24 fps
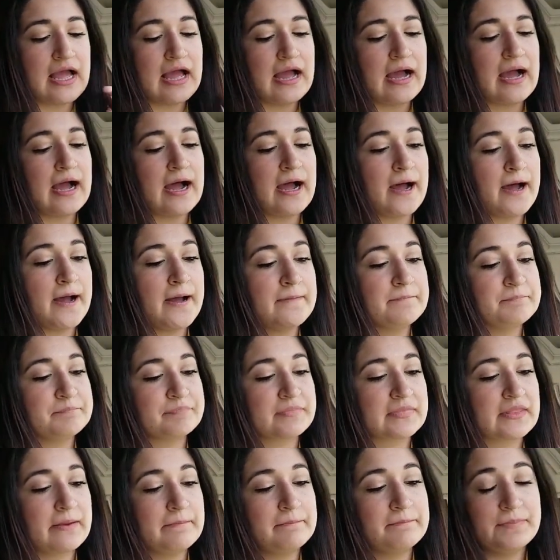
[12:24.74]

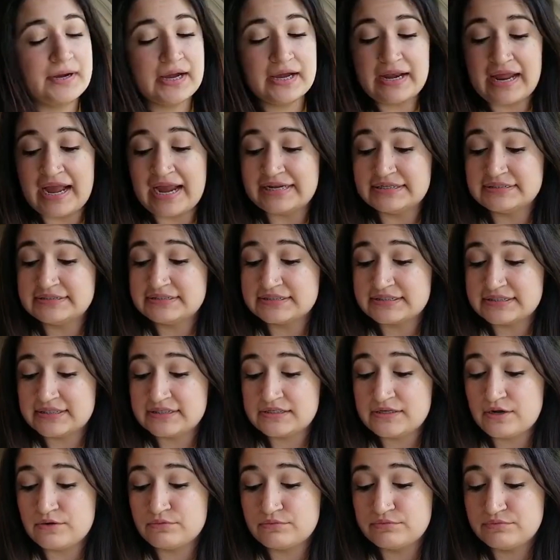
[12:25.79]
But I
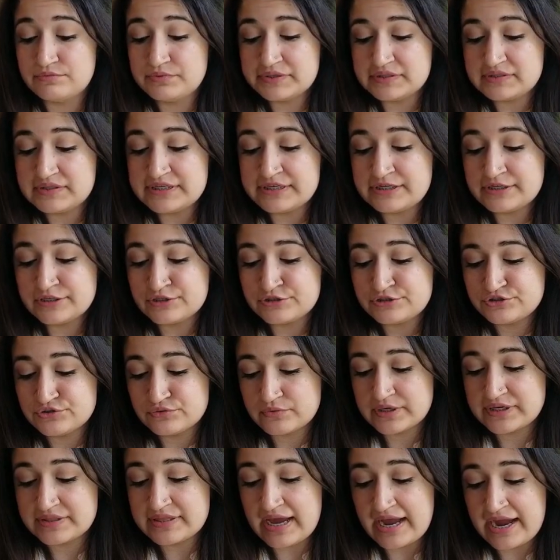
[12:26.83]
did really
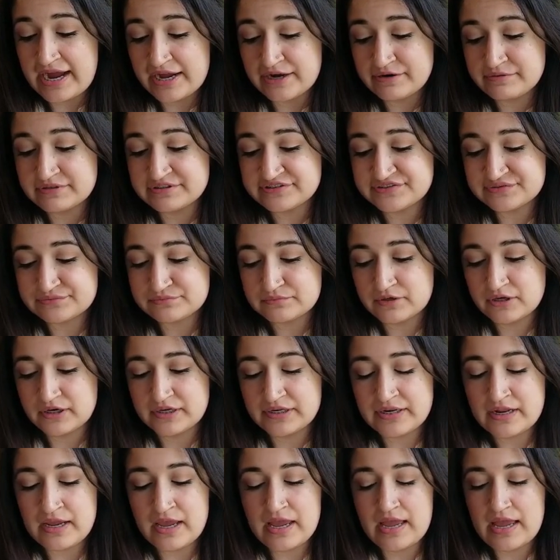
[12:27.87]
enjoy the iris
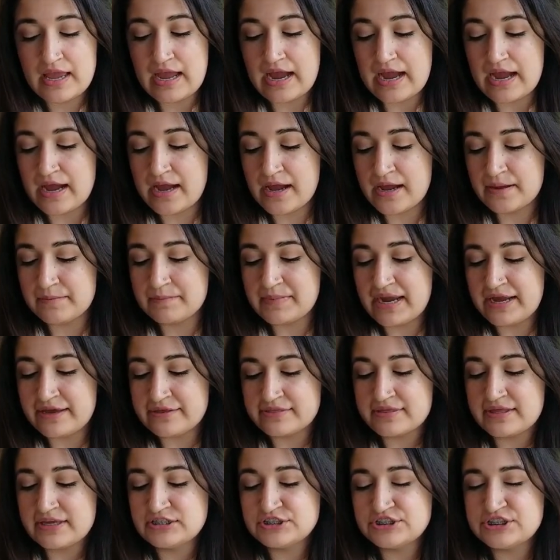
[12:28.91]
one. I
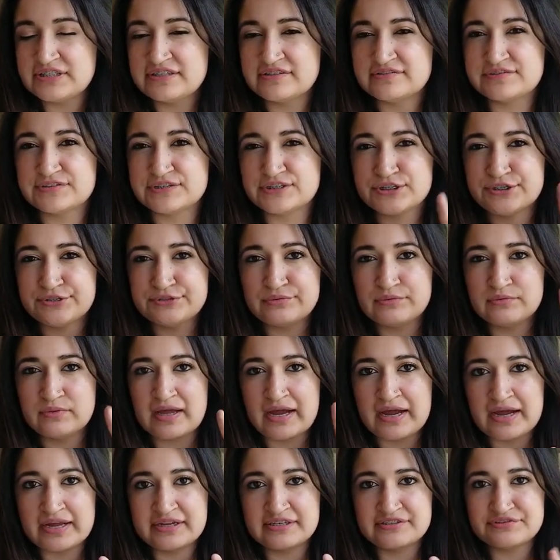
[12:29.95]
think she has 2
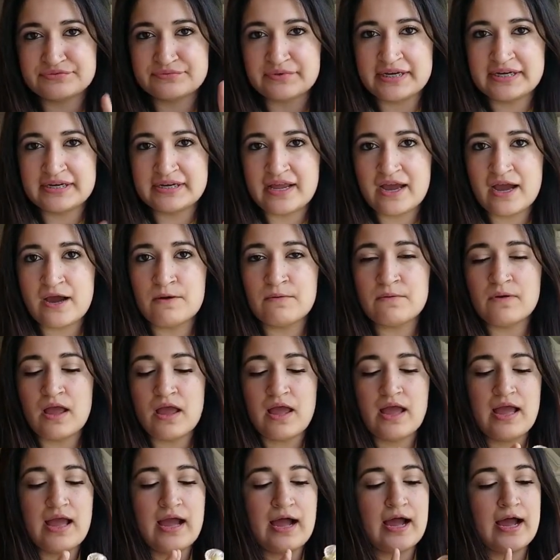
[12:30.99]
lines right now.
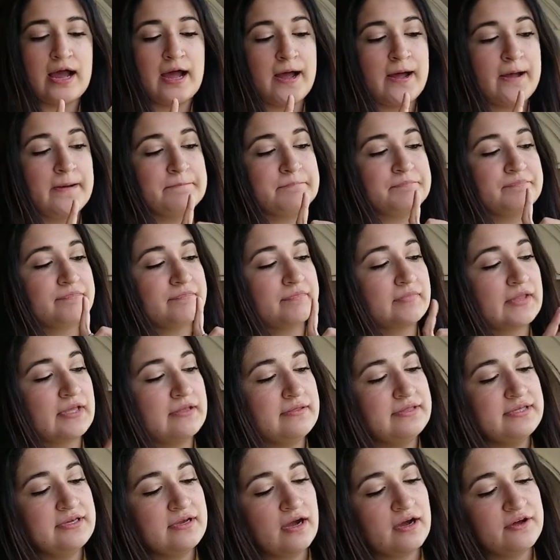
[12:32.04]

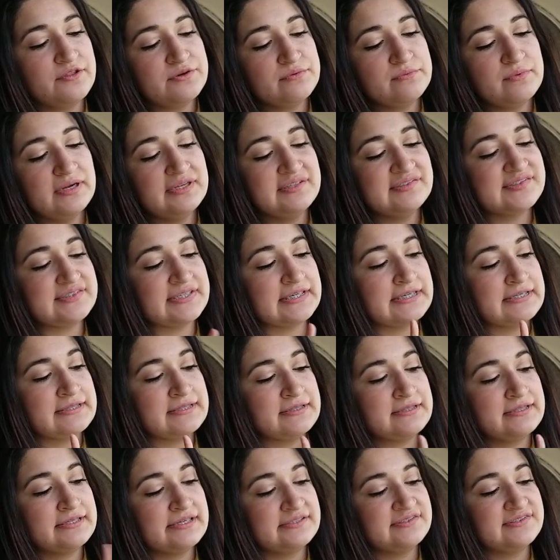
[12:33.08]
The other ones in
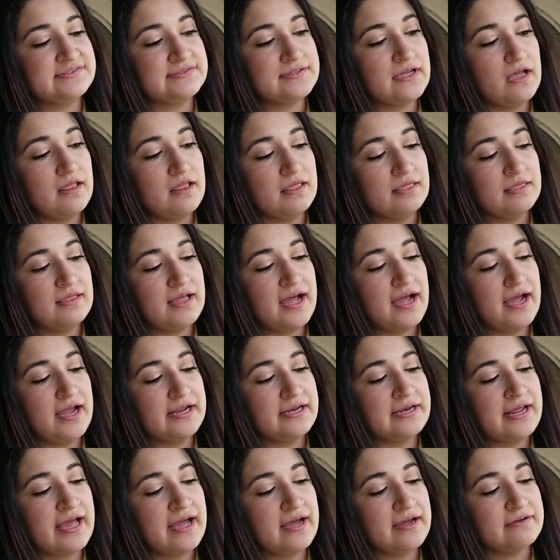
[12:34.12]
this line
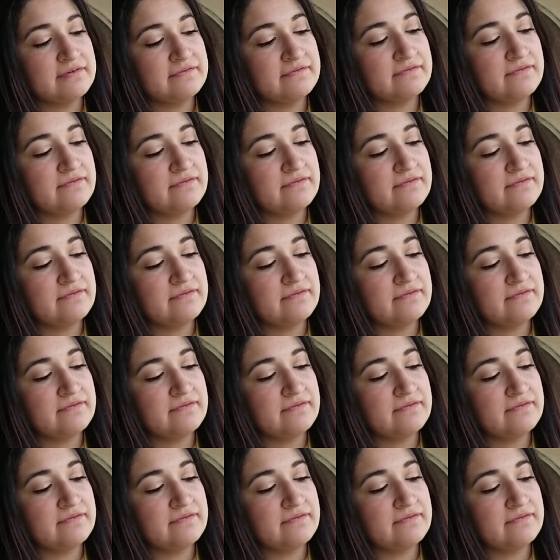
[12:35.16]
have